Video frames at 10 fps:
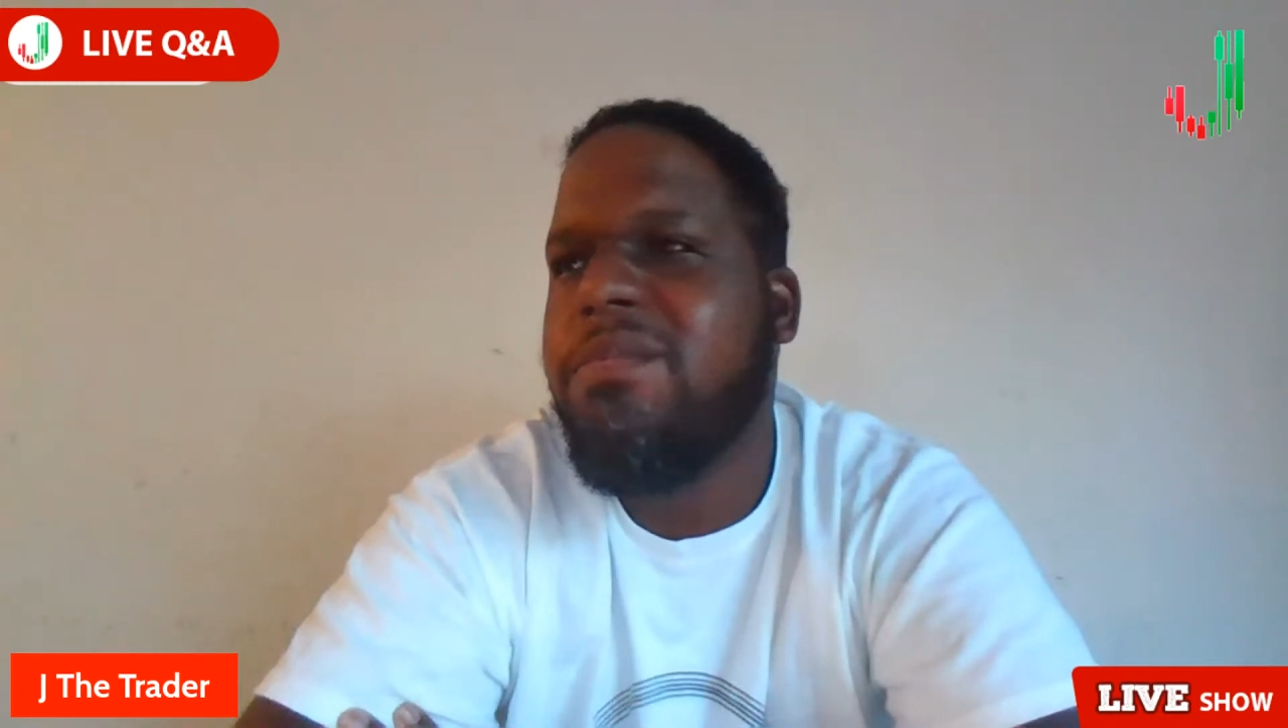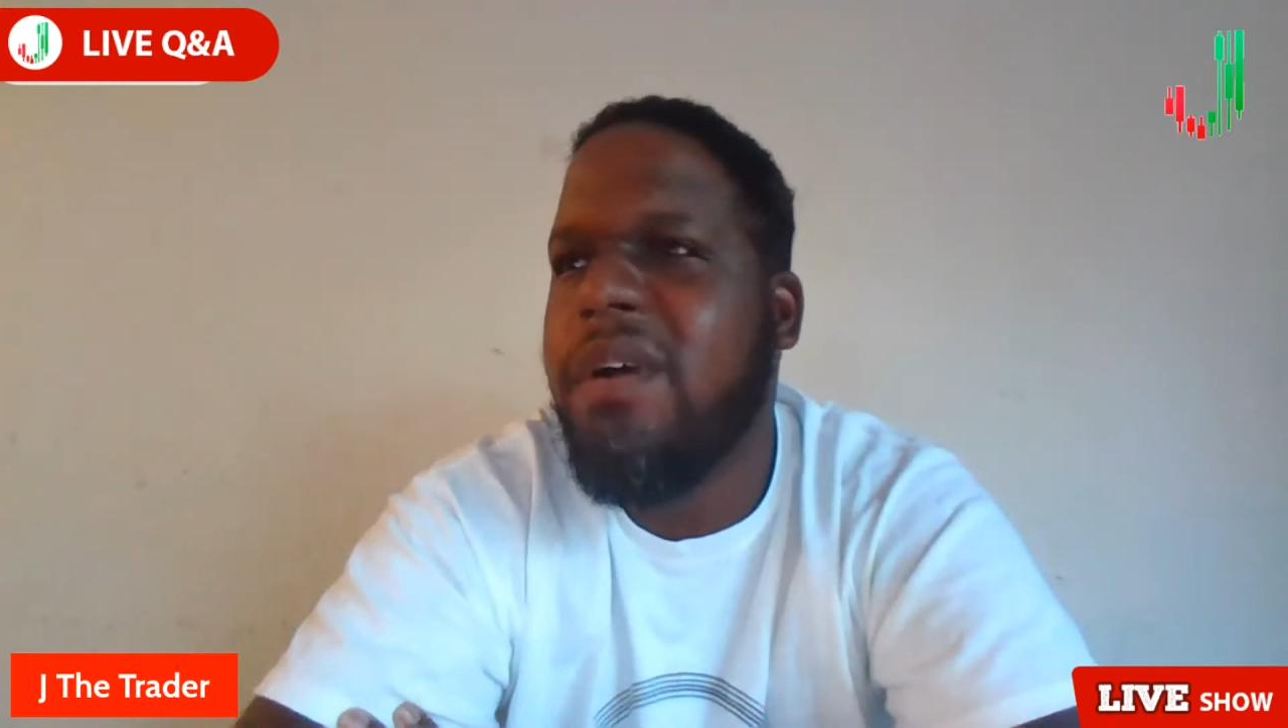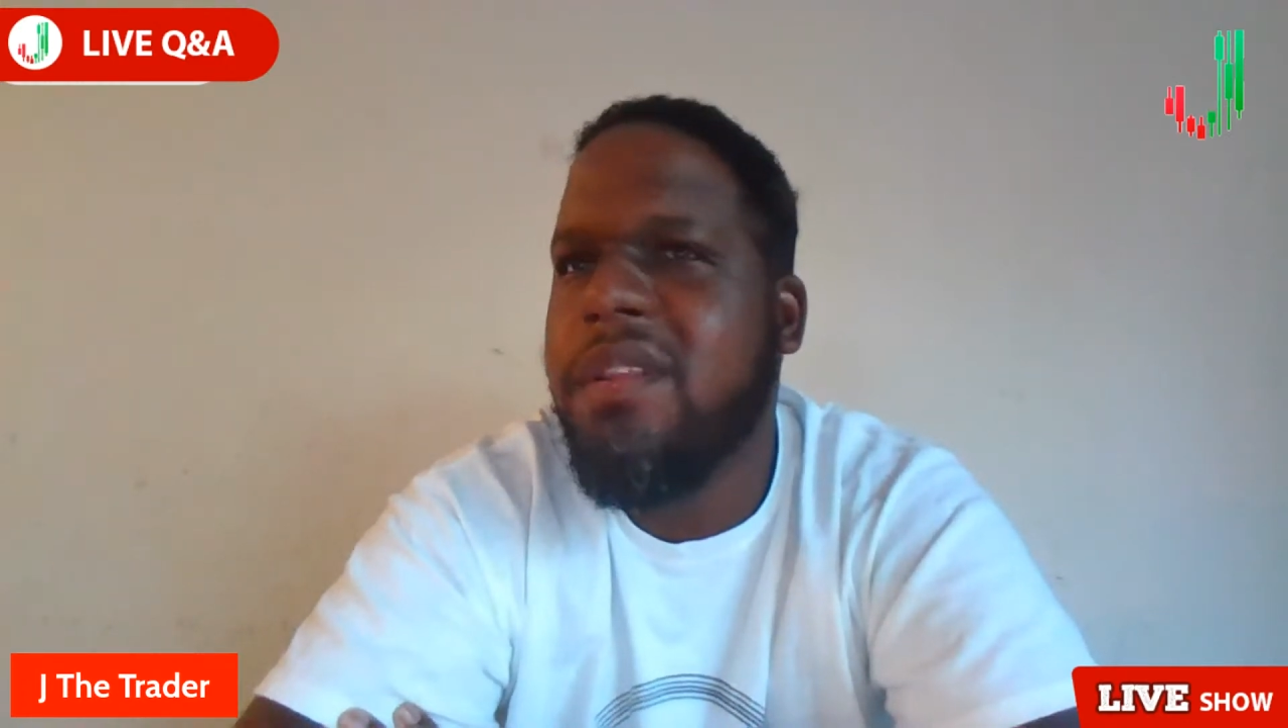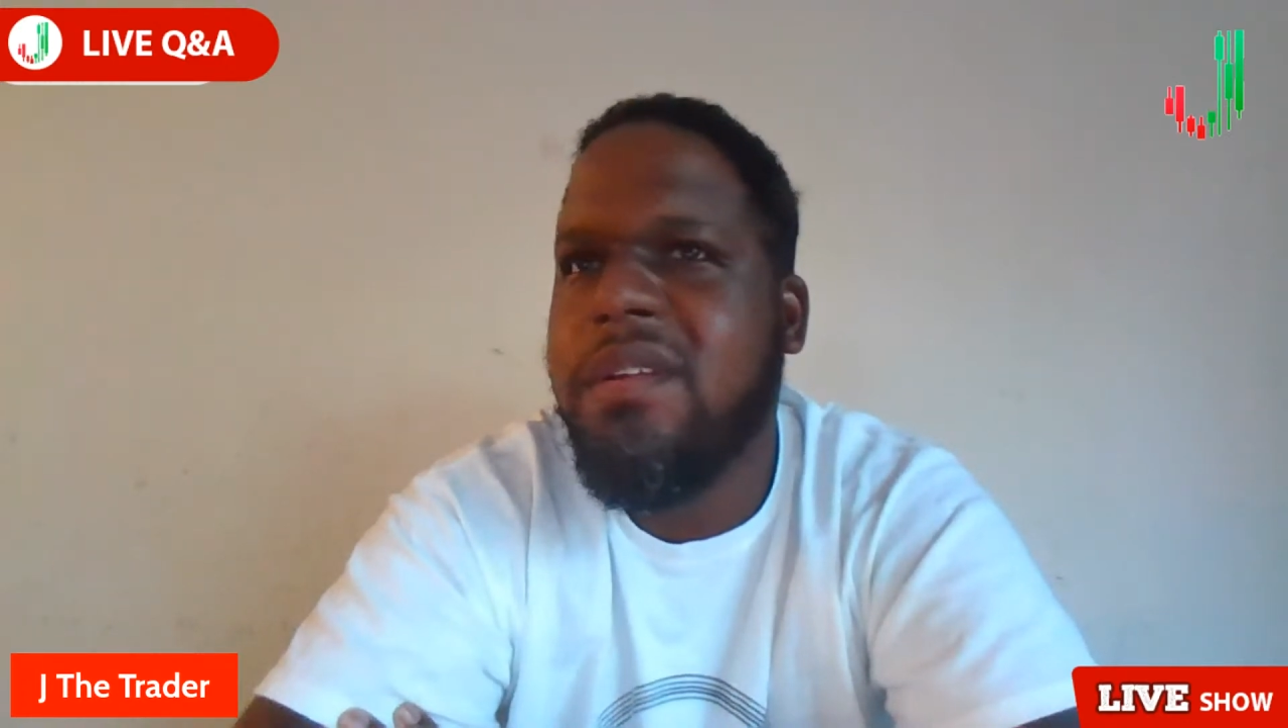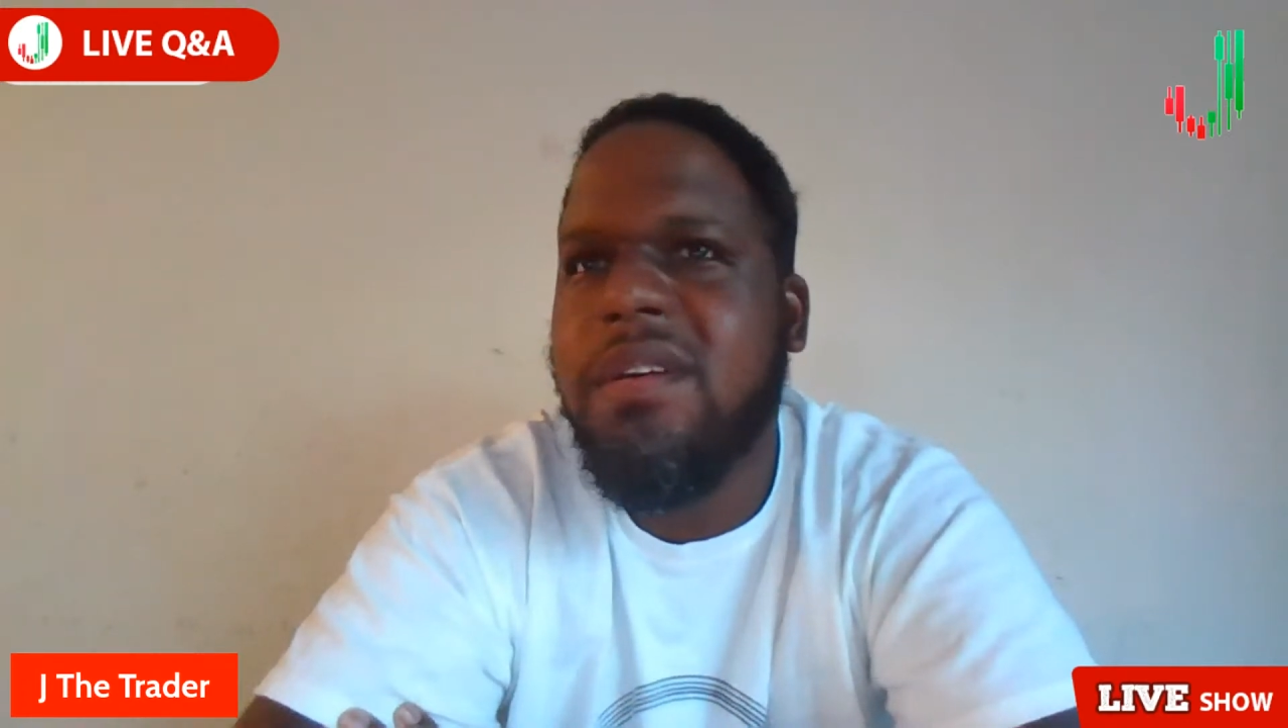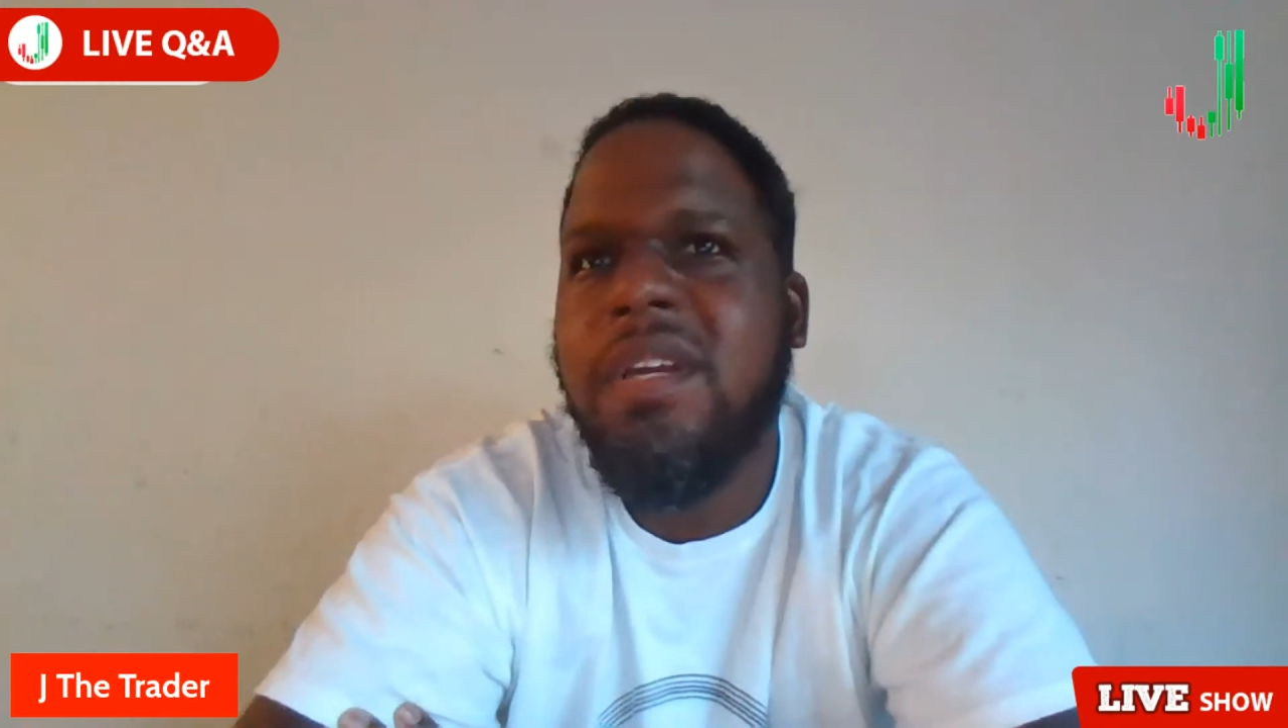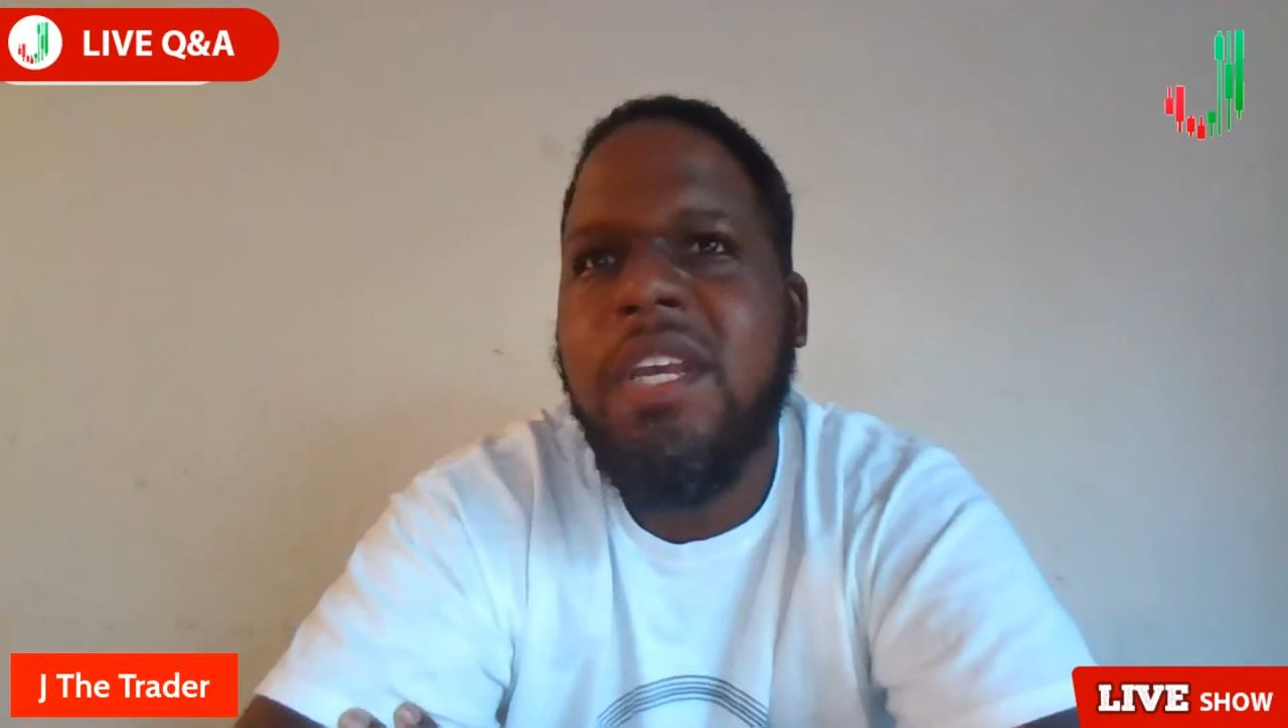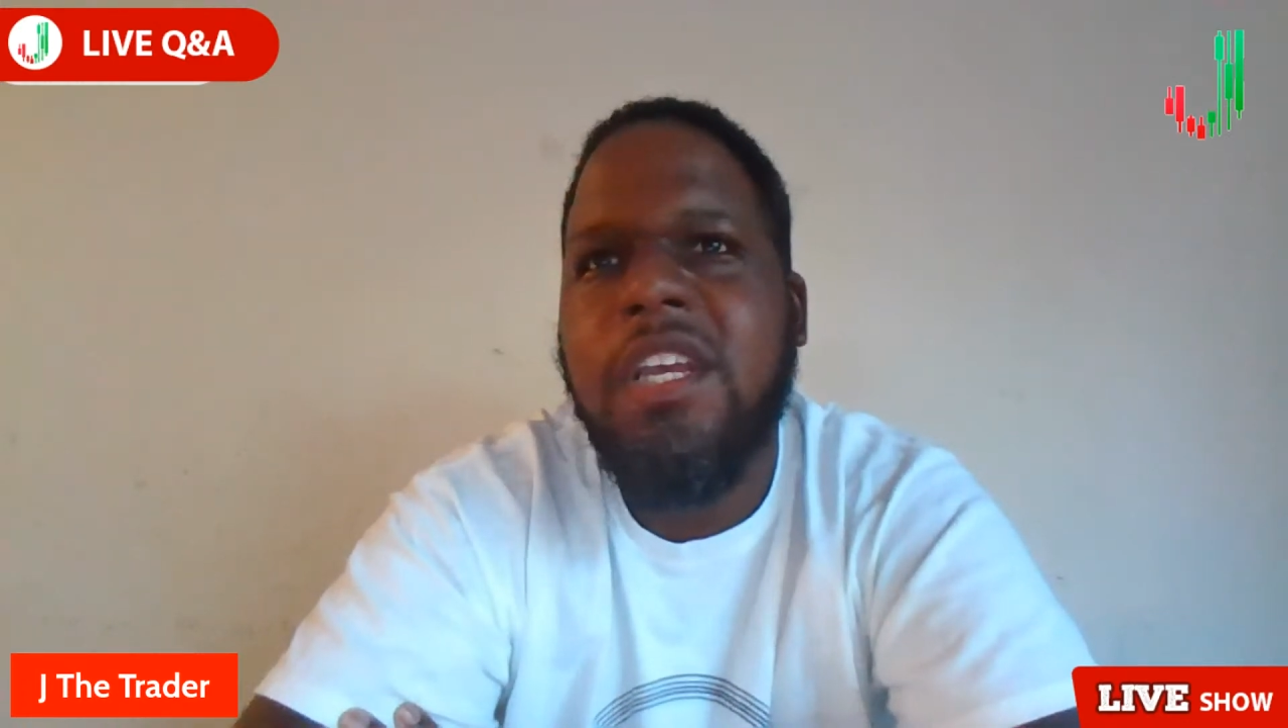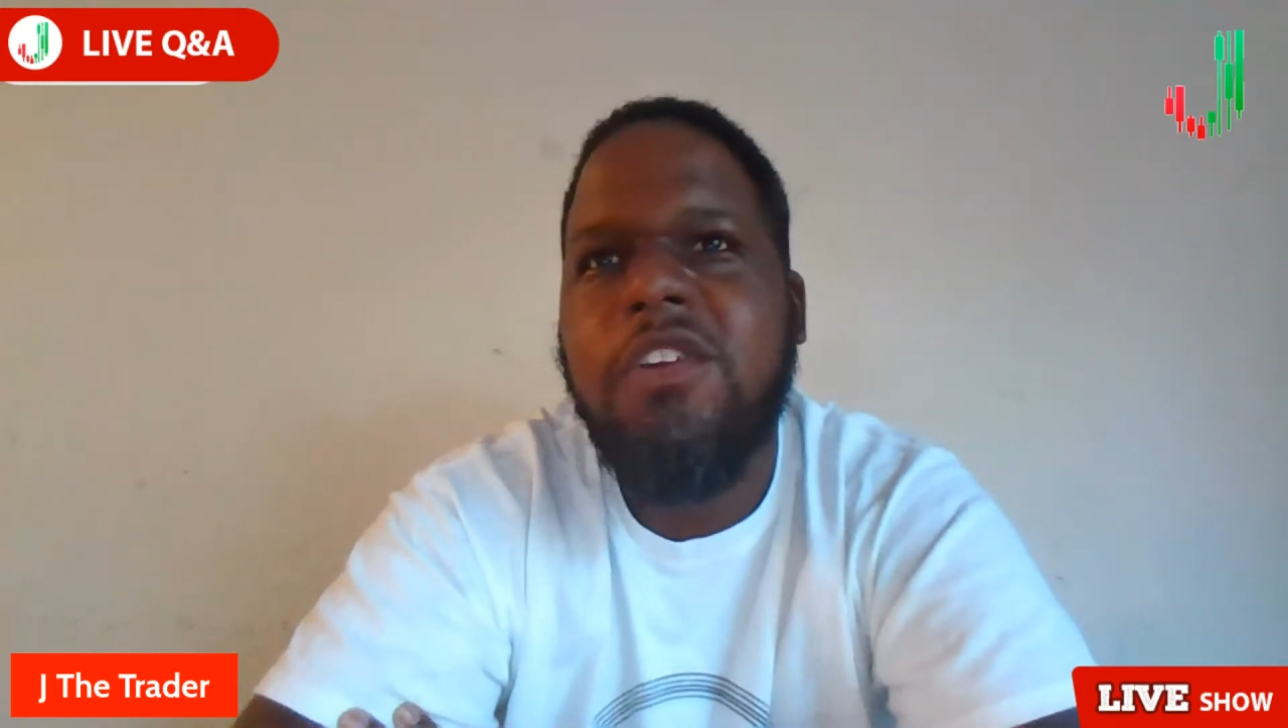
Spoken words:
your brother,